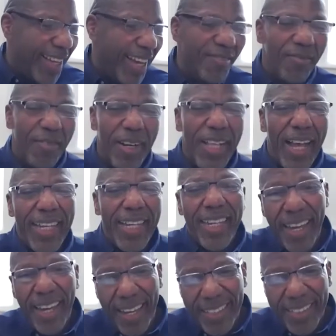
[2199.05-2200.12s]
And what I
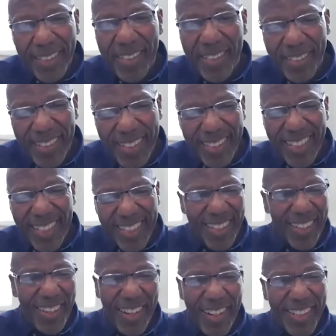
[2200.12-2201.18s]
can't do in
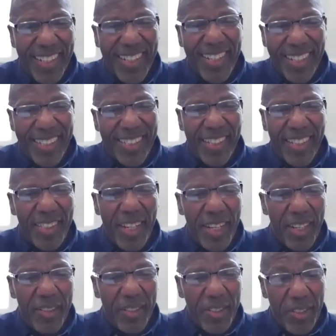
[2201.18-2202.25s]
this talk is to
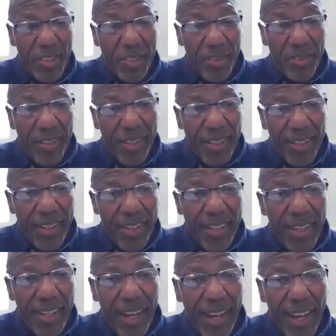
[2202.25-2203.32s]
tell you
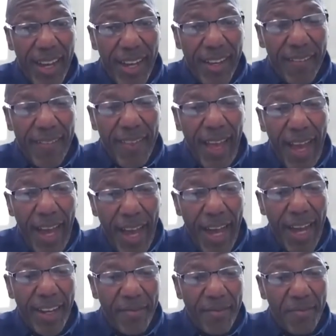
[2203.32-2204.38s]
uh,
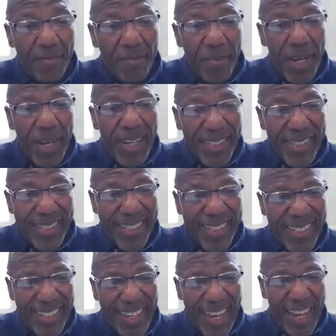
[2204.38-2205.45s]
how much
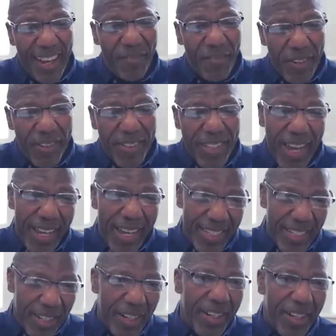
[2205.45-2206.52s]
effort
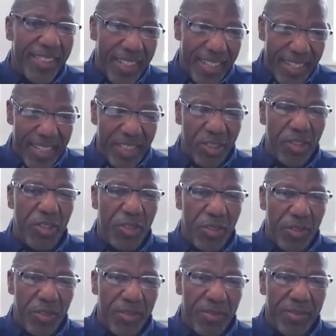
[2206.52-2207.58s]
has gone
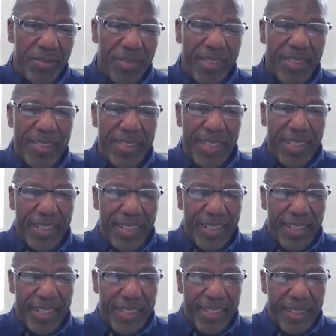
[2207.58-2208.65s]
into
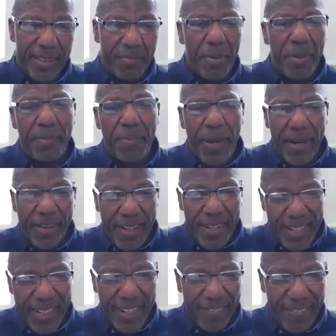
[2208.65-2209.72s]
the, the
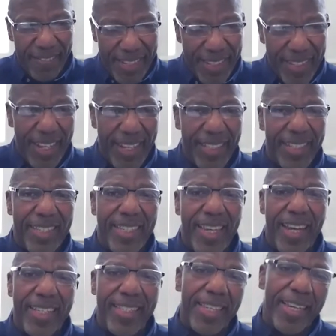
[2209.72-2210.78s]
preparing of these data
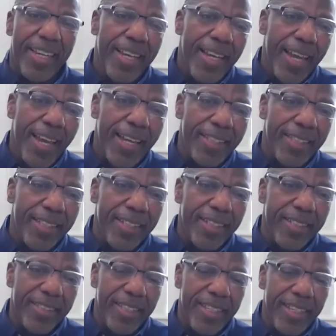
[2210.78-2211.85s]
sets and
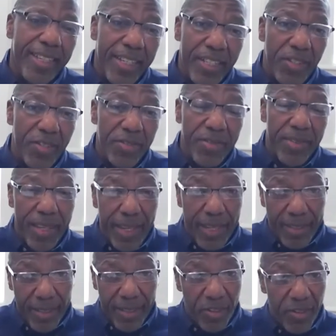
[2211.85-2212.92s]
the, the issues
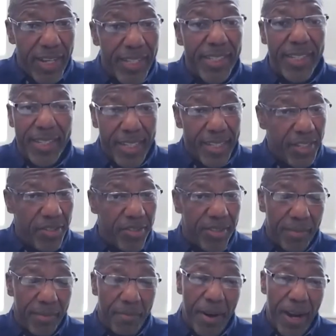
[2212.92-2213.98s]
and addressing
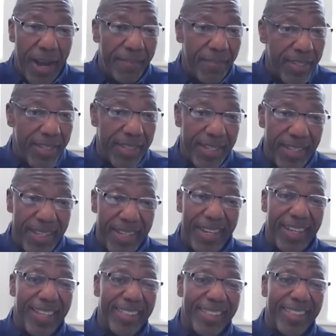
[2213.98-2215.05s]
issues of privacy
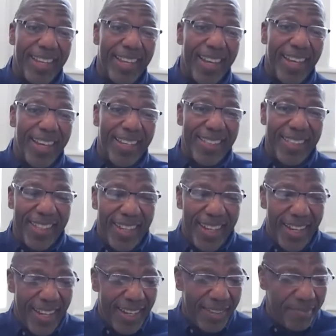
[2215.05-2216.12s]
and, and,
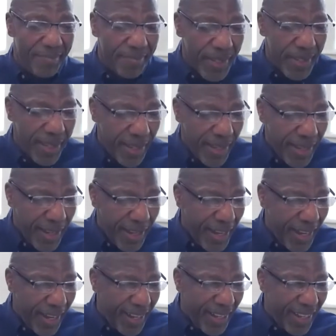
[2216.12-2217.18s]
um,
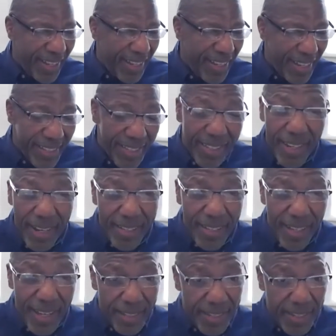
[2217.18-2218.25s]
uh, and,
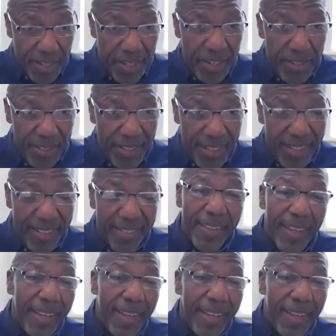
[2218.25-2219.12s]
and security.